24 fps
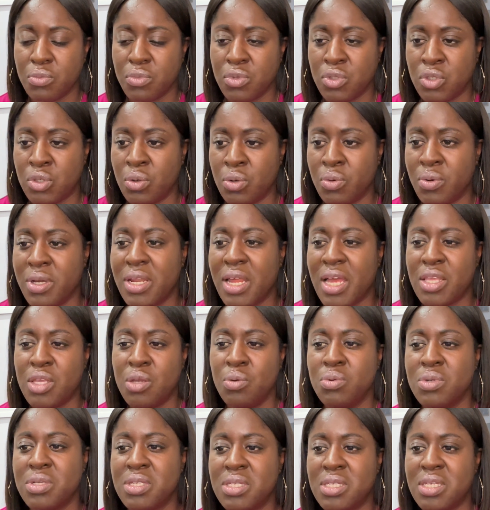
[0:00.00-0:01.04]
do it and you
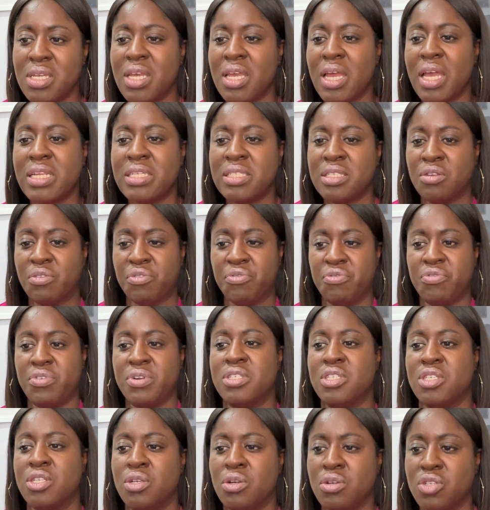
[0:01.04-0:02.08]
will see a
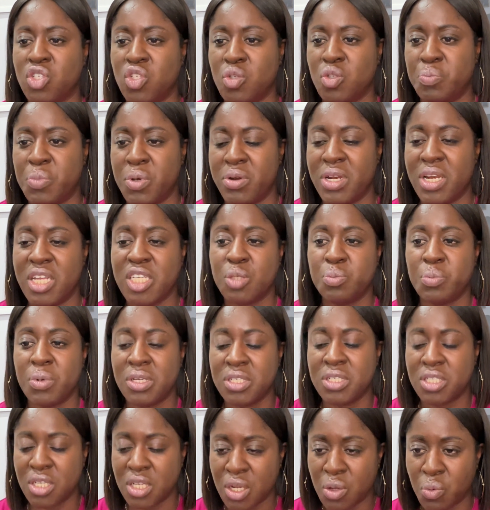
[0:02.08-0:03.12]
difference in your spirit,
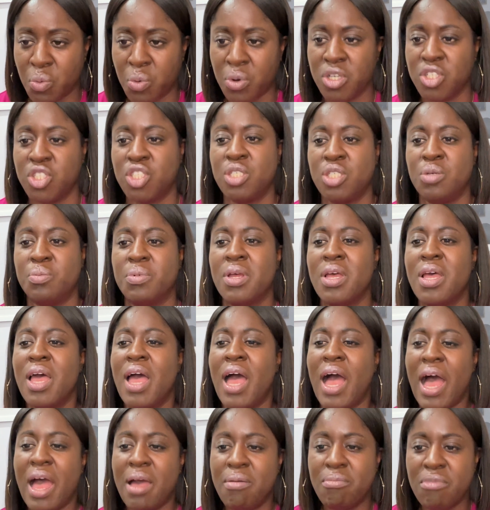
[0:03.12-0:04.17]
especially worship.
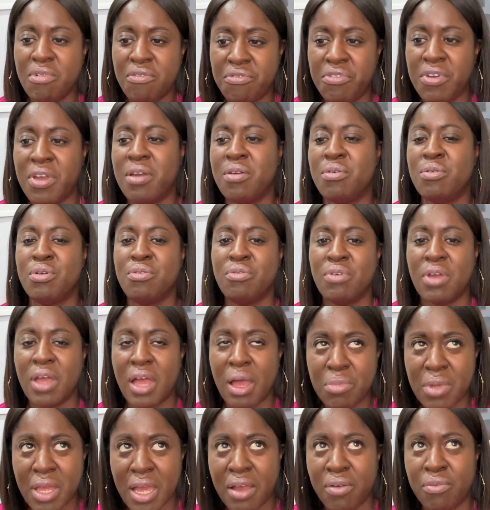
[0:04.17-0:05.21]
I've
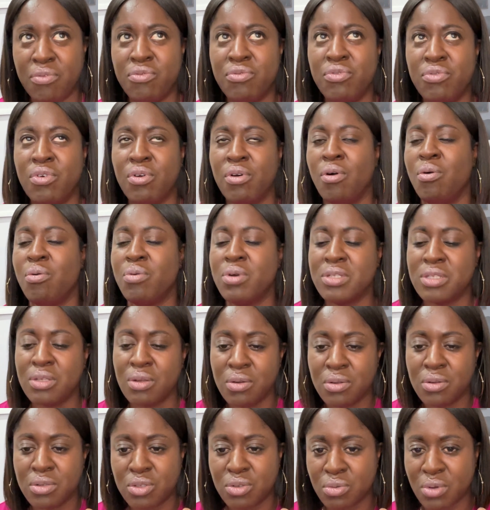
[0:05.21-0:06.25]
always
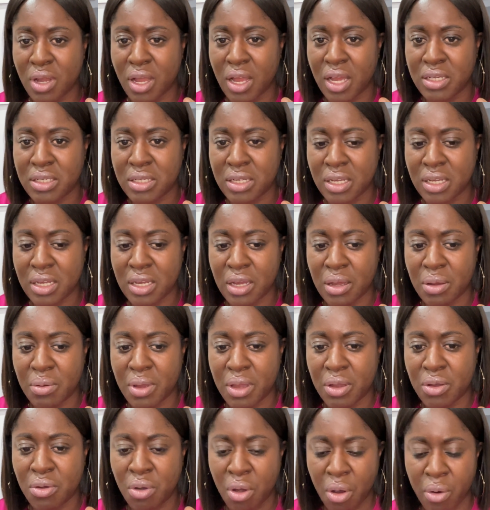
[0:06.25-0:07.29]

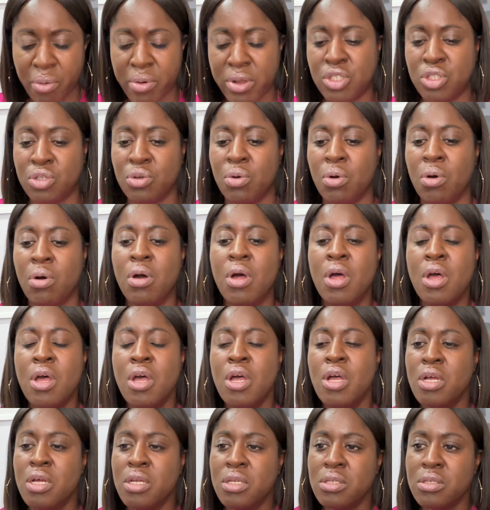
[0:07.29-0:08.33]
encouraged you all,
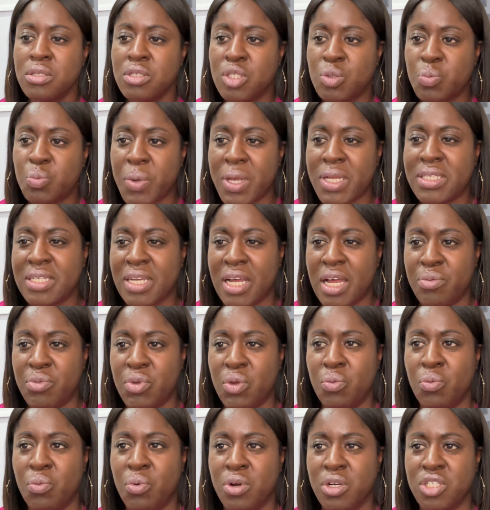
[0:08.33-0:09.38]
spend time
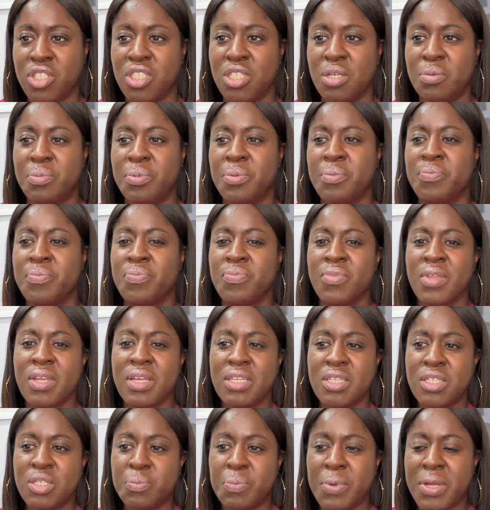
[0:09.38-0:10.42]
in worship,
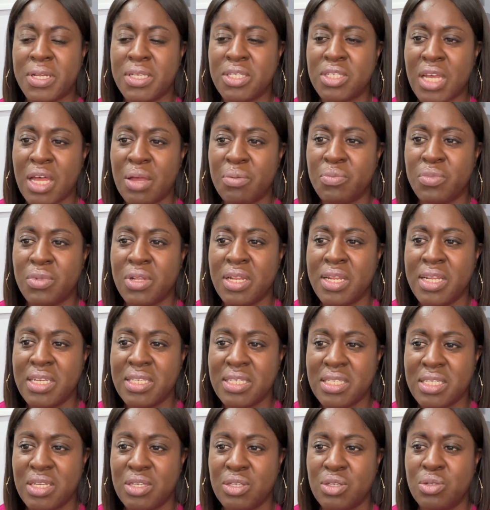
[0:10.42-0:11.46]
spend time in
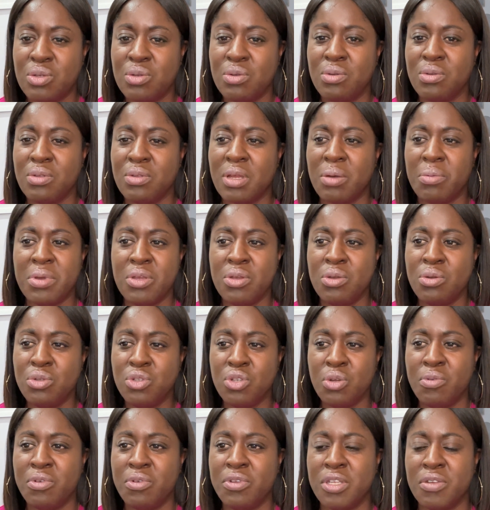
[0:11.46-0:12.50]
listening to,
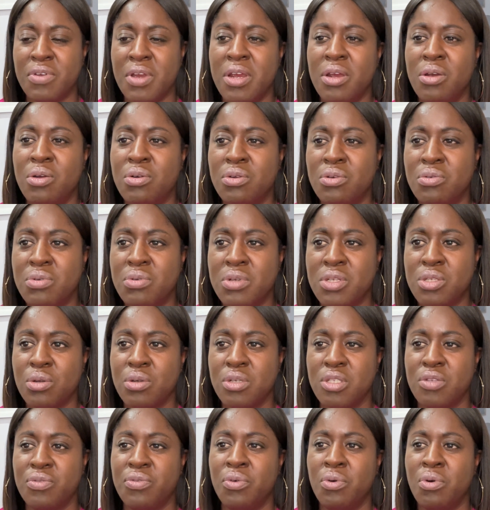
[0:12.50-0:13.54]
YouTube is a very good
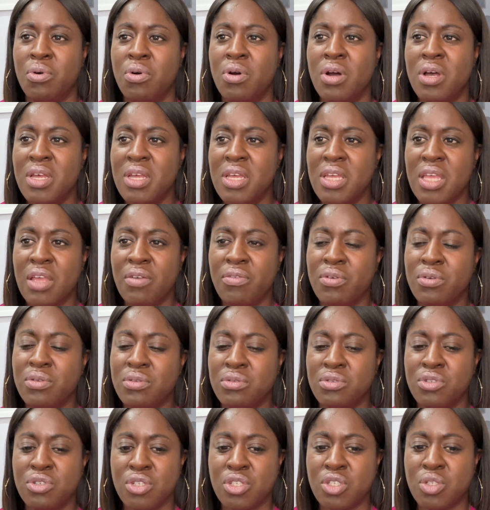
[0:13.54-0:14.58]
resource for
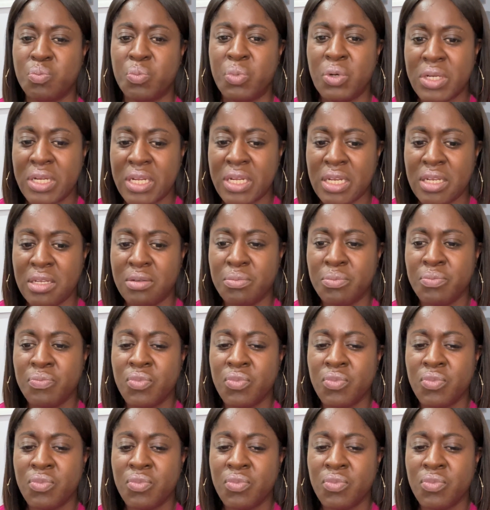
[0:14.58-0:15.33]
even just putting